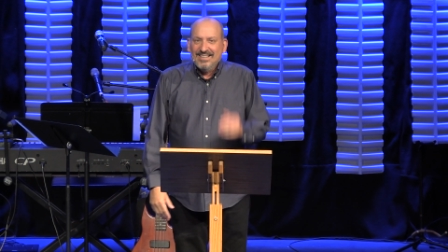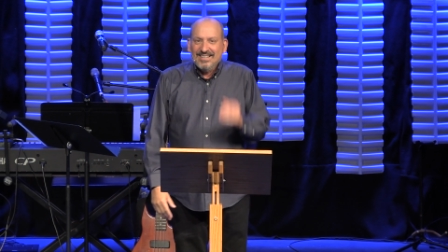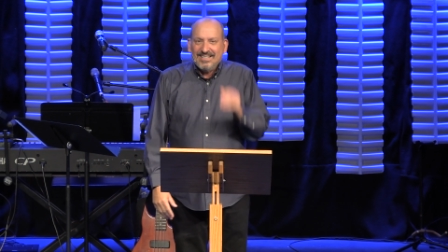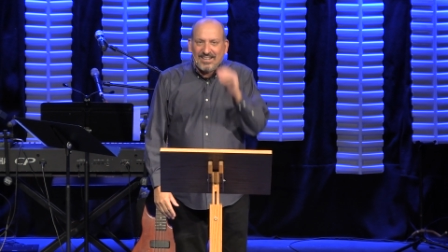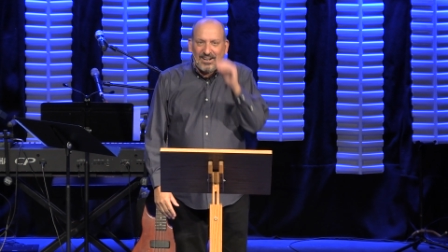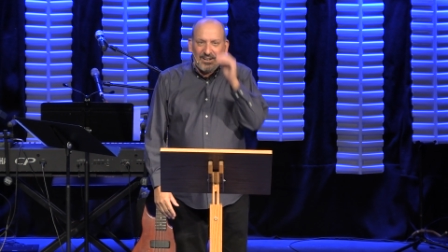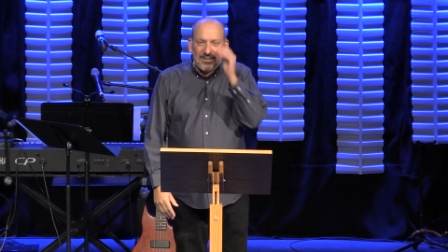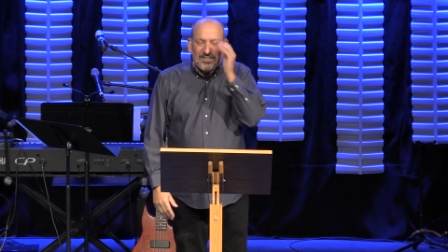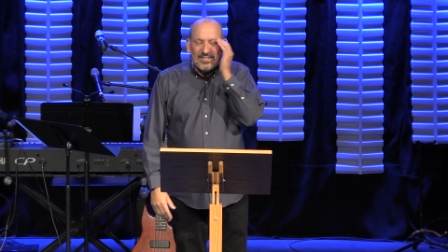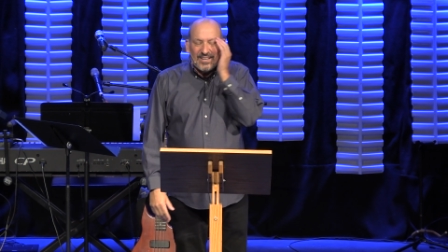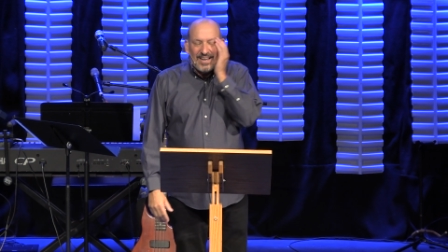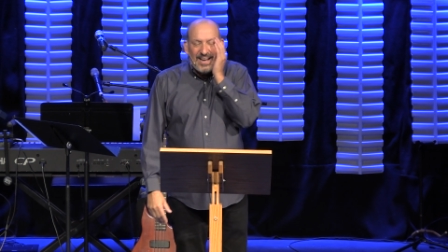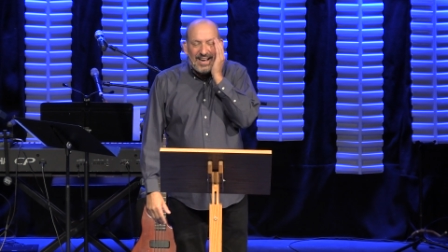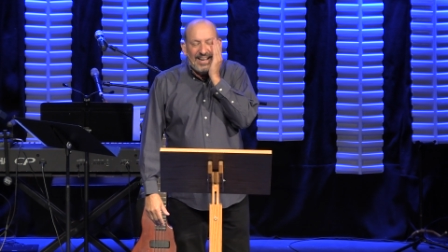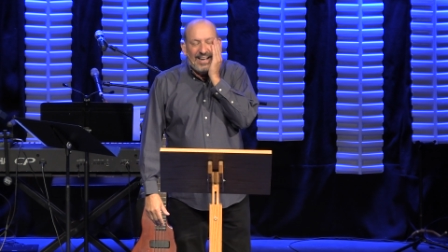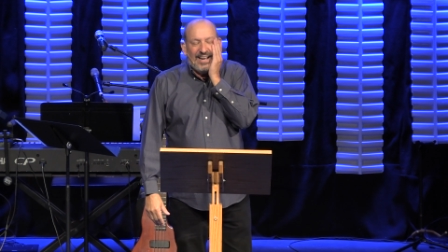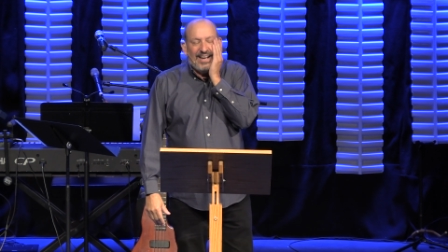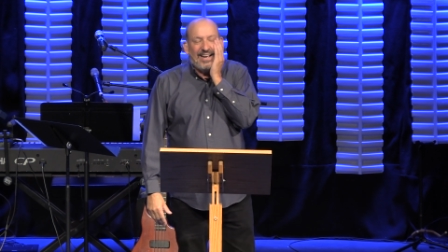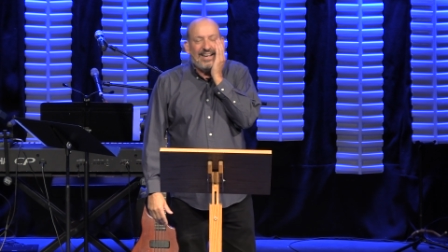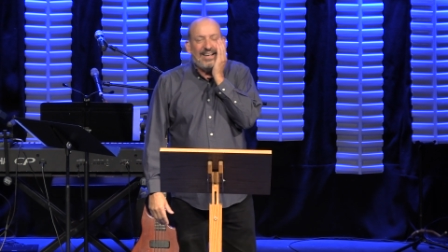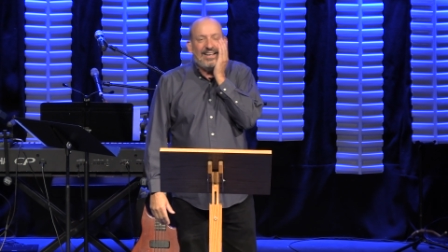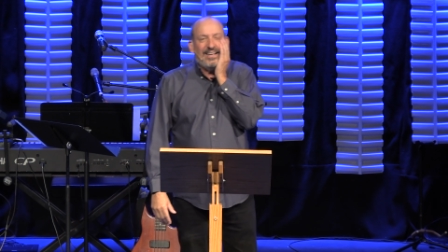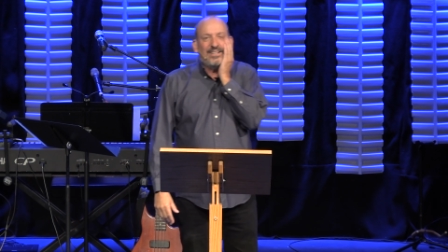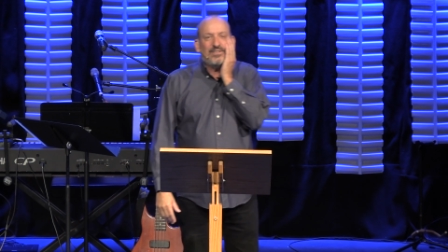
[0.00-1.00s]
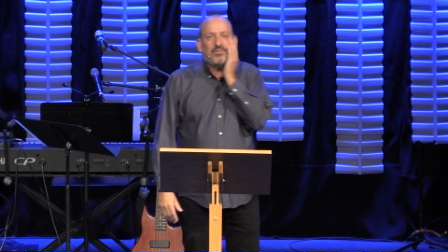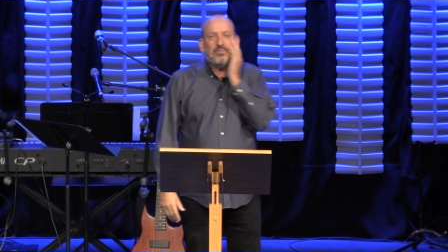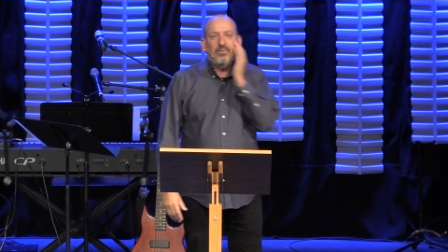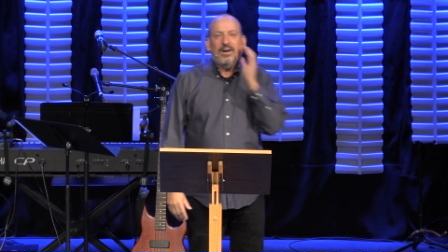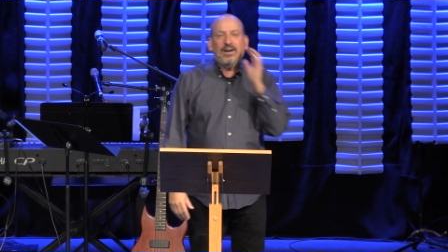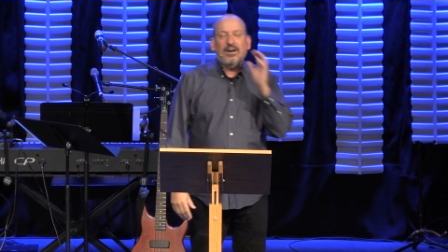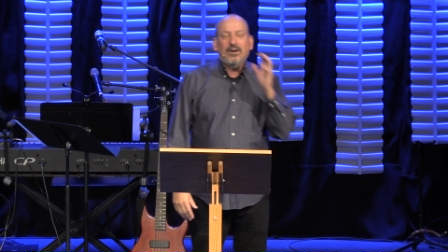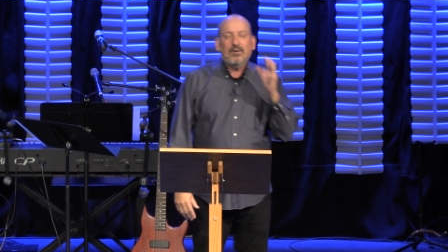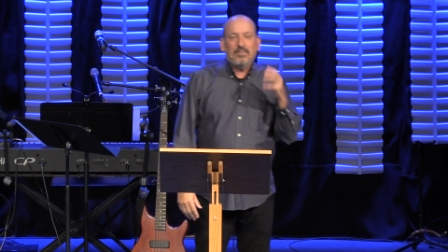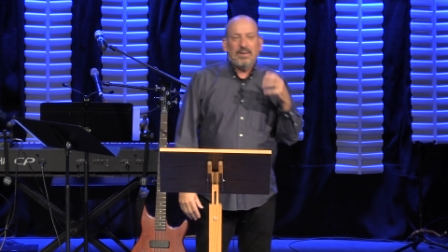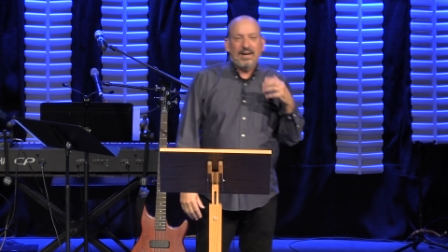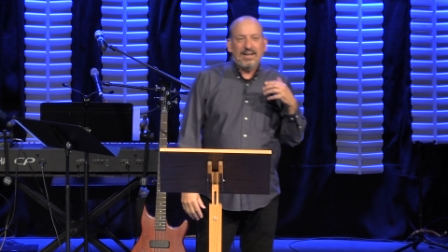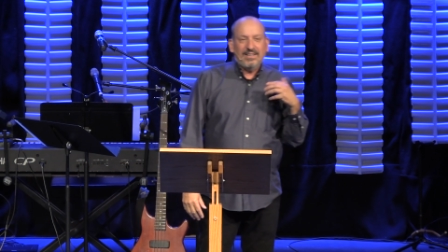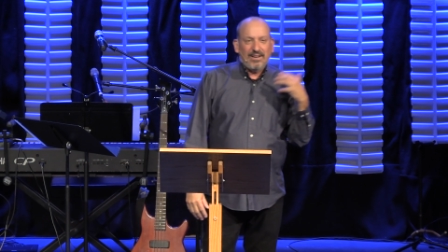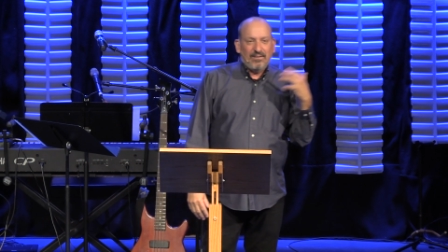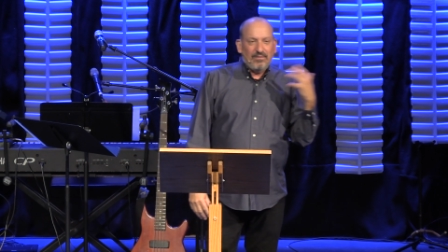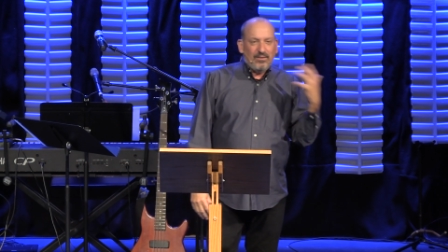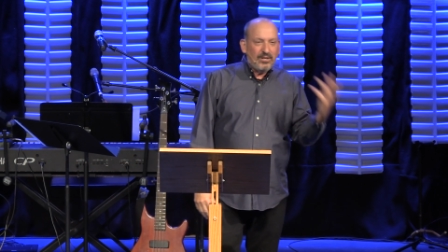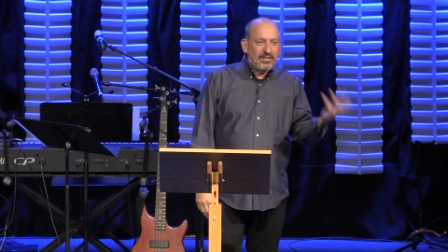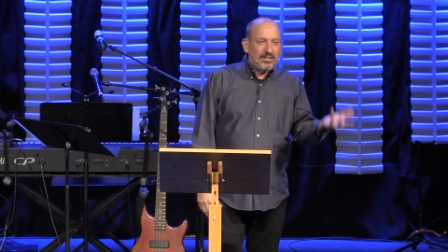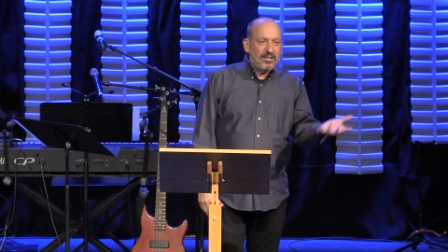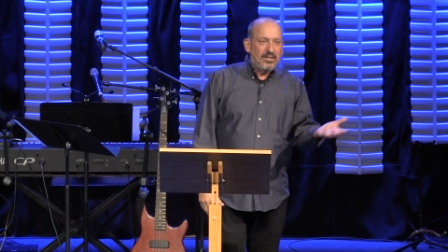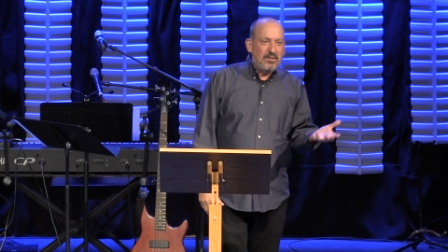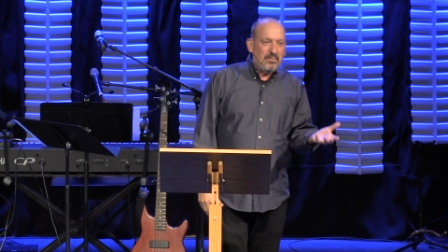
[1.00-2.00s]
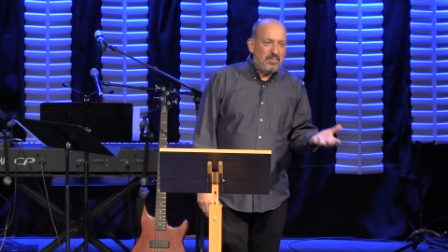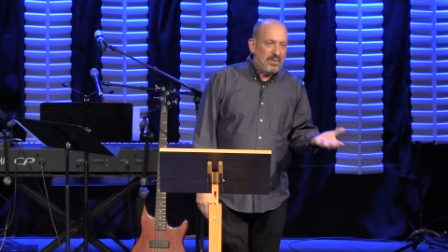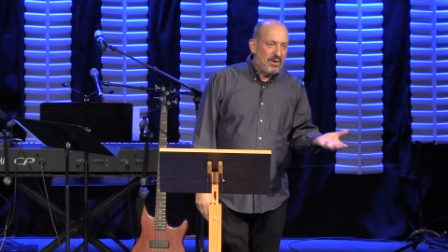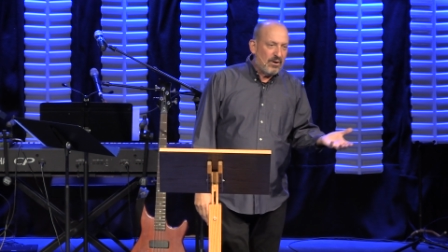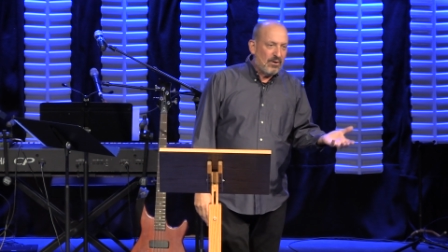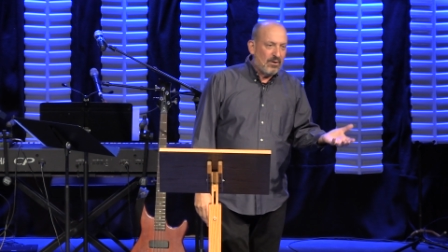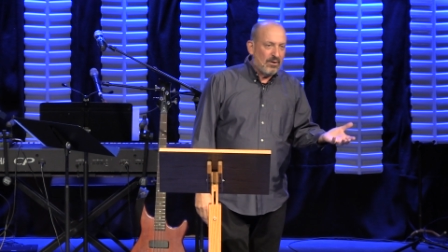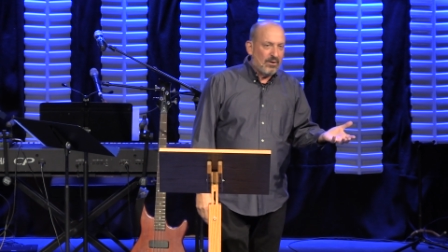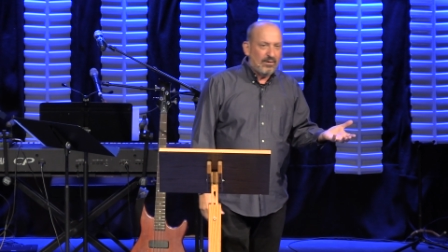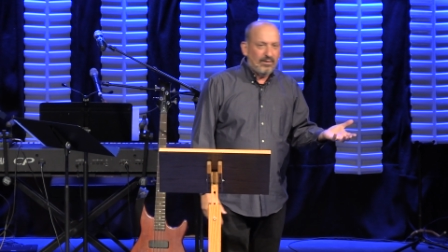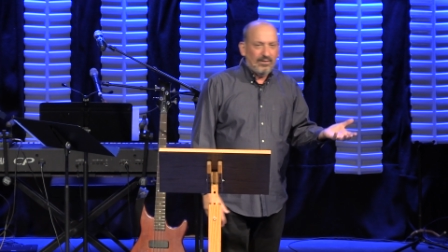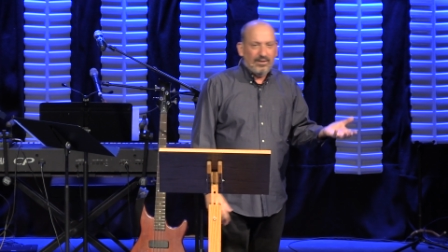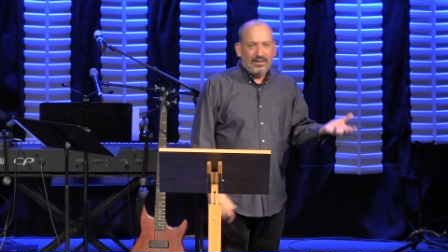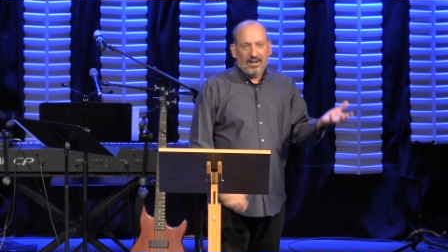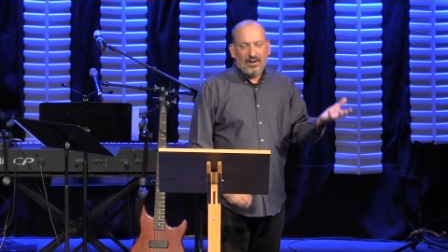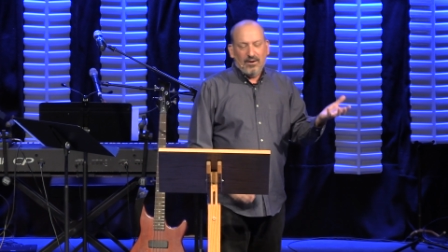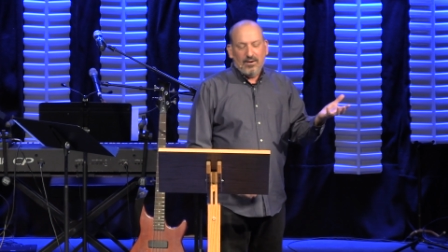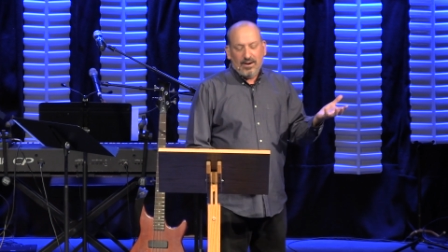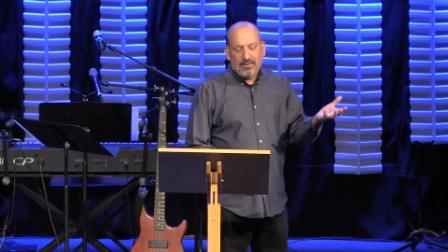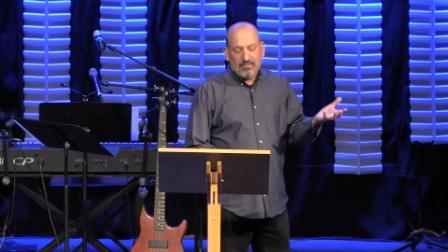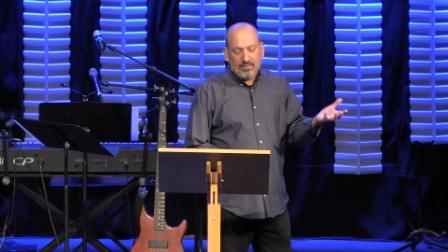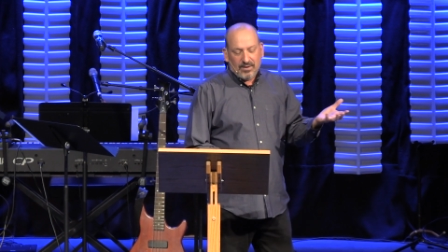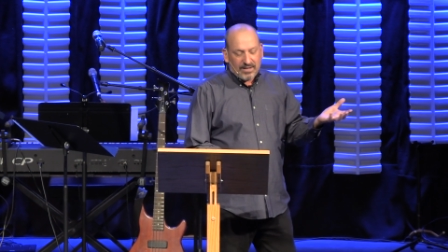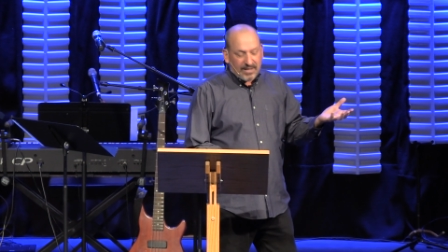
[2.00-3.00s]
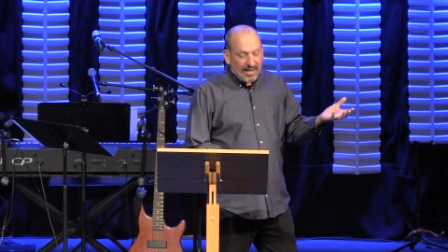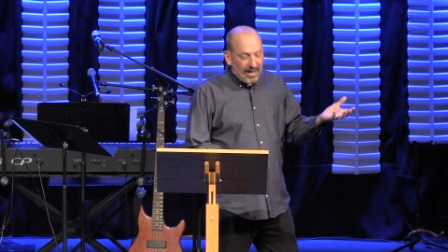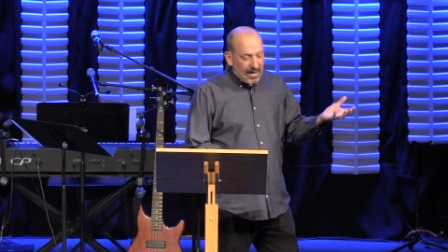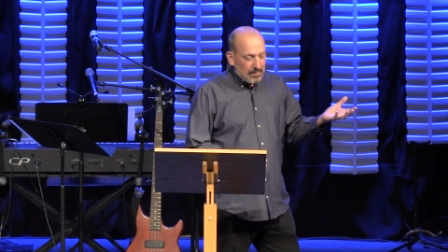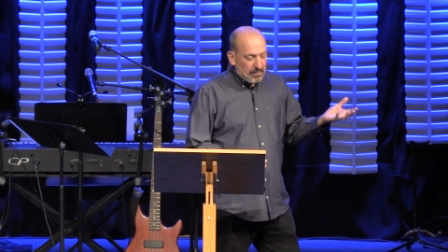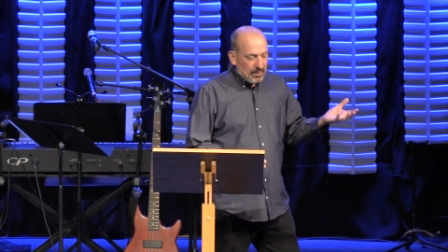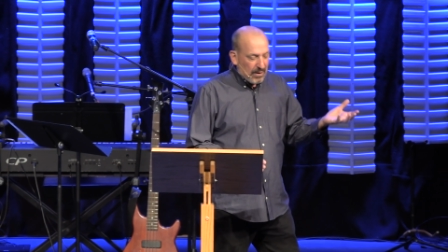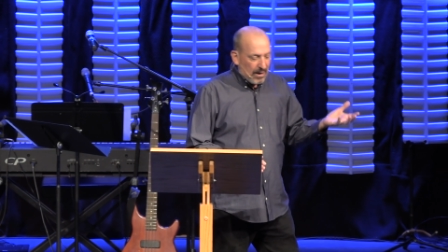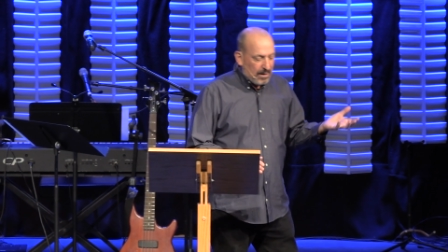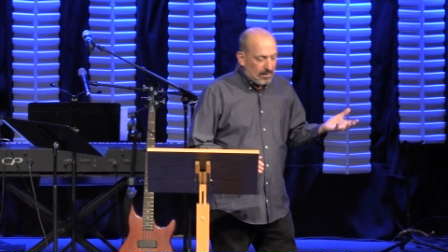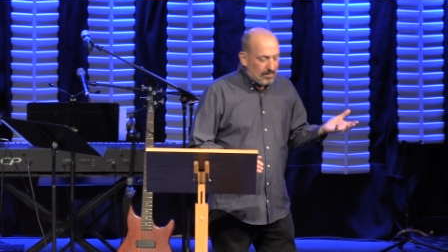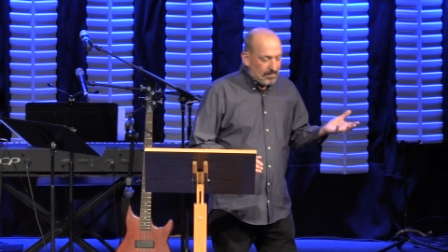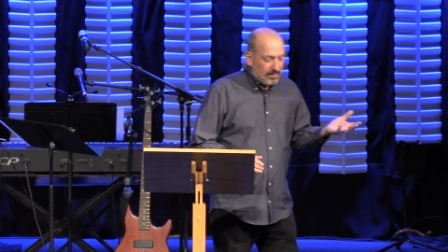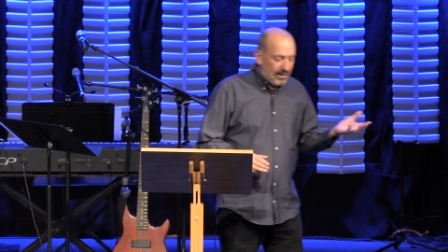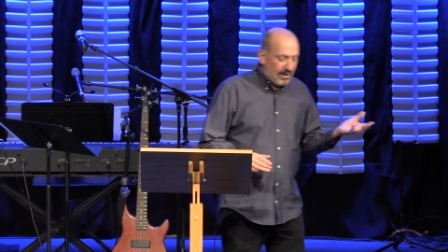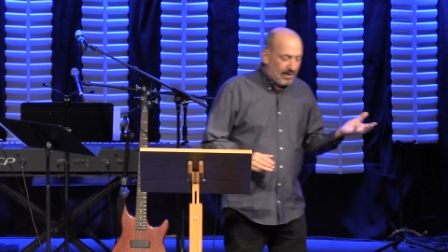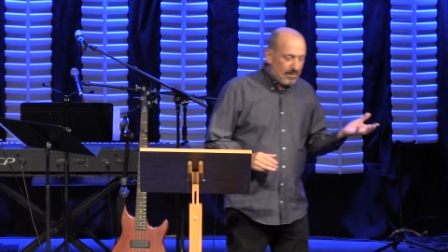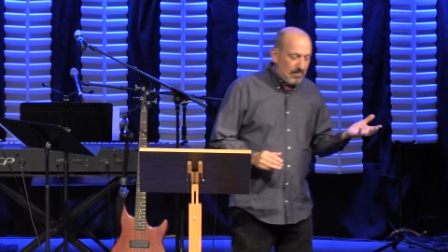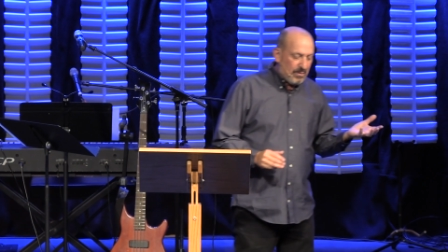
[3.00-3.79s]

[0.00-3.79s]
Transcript: Seriously, I, I, it's weird because I've looked in the mirror, you know, every day probably,